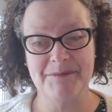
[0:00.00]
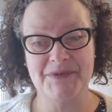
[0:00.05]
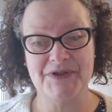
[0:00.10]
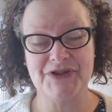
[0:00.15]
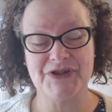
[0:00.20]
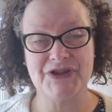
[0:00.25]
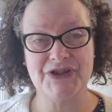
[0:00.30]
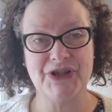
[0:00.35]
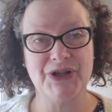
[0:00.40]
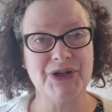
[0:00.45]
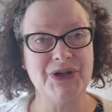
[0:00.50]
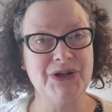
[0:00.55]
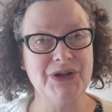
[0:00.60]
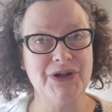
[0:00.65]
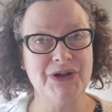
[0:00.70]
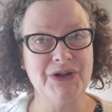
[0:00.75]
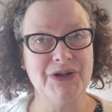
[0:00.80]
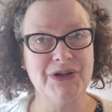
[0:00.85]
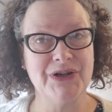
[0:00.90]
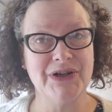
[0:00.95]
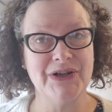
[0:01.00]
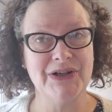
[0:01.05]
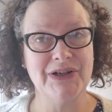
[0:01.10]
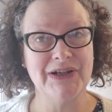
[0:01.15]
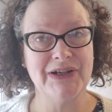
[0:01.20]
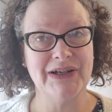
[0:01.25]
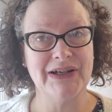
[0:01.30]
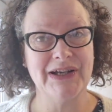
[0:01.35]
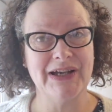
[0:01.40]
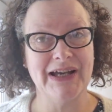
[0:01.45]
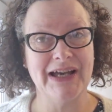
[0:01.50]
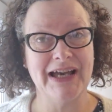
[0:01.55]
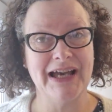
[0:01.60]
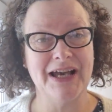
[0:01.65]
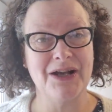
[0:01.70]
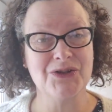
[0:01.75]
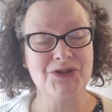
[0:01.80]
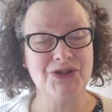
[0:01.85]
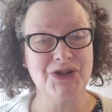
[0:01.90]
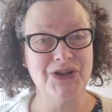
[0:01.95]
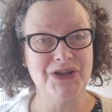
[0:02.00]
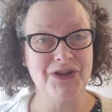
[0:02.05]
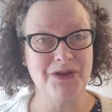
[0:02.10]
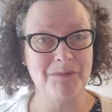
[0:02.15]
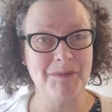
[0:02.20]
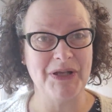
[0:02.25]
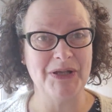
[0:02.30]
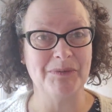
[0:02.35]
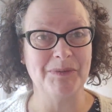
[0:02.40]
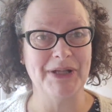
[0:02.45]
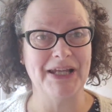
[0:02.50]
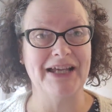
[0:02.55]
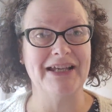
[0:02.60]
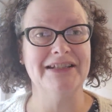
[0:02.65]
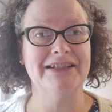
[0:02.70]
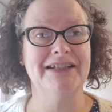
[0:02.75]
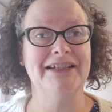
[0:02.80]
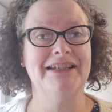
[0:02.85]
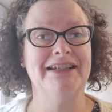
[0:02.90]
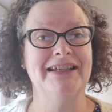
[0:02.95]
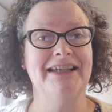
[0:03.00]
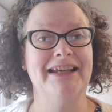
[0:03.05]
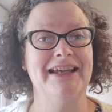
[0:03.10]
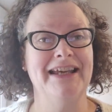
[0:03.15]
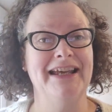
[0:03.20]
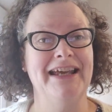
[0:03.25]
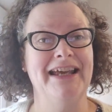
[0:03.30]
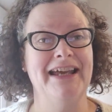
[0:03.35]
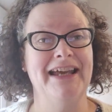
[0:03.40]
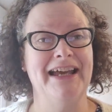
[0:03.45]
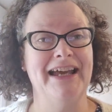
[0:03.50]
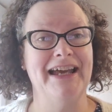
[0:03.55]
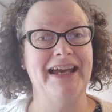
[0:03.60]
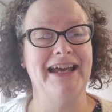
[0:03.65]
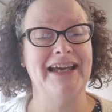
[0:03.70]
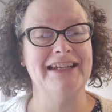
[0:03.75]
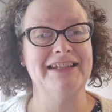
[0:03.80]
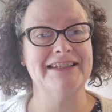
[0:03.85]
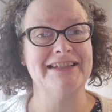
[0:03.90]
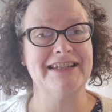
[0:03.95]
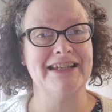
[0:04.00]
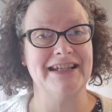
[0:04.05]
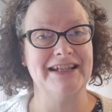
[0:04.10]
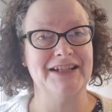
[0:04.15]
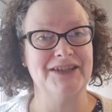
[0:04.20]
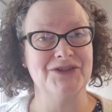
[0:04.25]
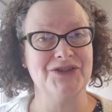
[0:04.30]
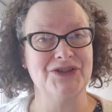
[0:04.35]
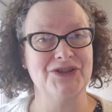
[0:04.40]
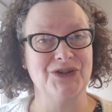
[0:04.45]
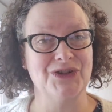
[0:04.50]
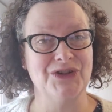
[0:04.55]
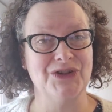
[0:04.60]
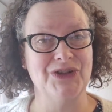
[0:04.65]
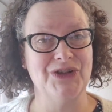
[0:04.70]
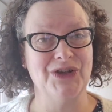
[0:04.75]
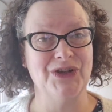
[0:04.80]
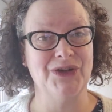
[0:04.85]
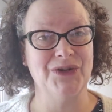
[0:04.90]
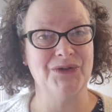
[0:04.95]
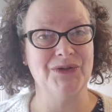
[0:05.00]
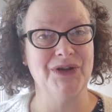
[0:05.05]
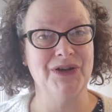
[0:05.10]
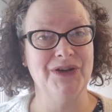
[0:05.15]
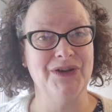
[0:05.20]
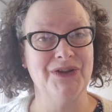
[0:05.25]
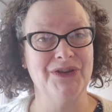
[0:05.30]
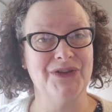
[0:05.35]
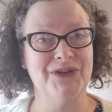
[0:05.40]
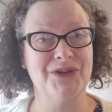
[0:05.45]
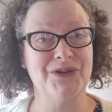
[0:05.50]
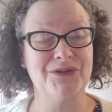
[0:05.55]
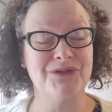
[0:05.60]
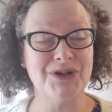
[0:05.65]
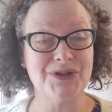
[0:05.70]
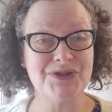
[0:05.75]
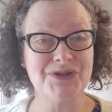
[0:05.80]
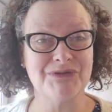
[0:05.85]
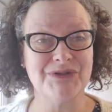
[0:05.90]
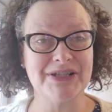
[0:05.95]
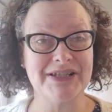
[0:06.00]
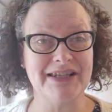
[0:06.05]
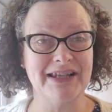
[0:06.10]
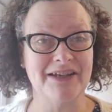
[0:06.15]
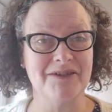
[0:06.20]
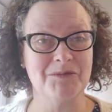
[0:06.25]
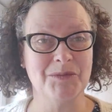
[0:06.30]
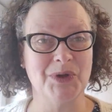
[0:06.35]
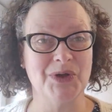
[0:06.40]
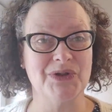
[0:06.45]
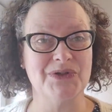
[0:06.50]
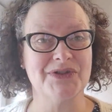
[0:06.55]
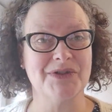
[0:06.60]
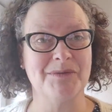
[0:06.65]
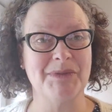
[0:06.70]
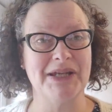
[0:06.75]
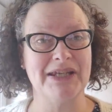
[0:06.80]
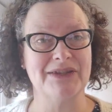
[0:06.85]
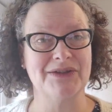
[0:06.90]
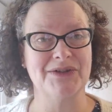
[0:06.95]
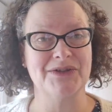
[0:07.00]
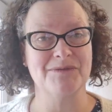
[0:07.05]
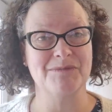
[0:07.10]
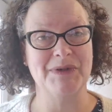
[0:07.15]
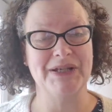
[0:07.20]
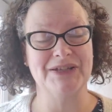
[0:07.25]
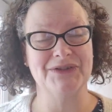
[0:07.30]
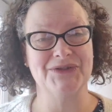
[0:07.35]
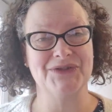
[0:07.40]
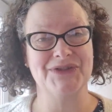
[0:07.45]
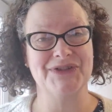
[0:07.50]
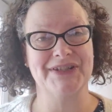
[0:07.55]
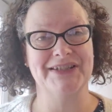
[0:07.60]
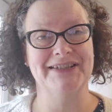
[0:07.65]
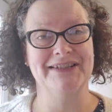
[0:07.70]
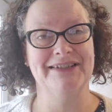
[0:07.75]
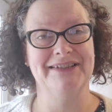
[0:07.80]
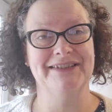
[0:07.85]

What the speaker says: So I'll show you the meal plan and then I'll show you the groceries that I've bought to make those meals.